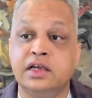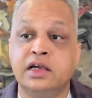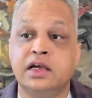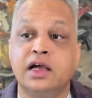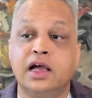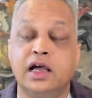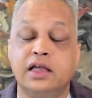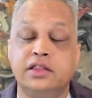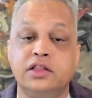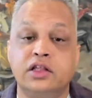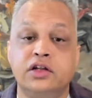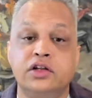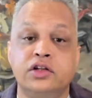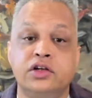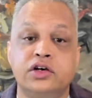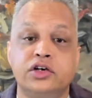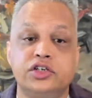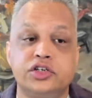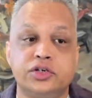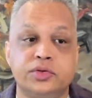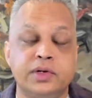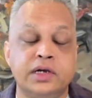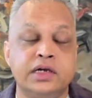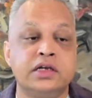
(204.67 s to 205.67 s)
and the
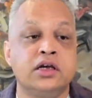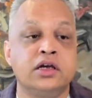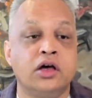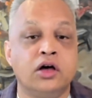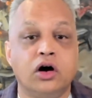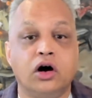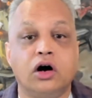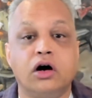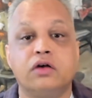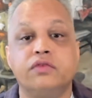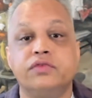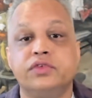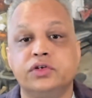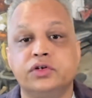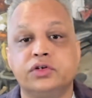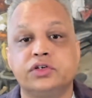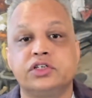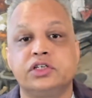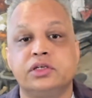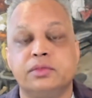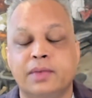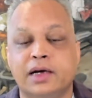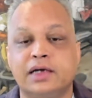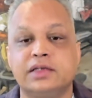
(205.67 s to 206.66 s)
nurturing of your
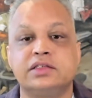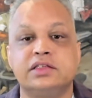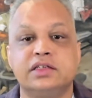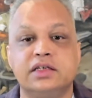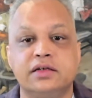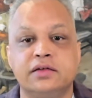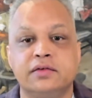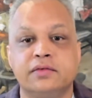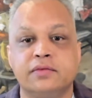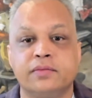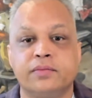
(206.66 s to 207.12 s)
humanity.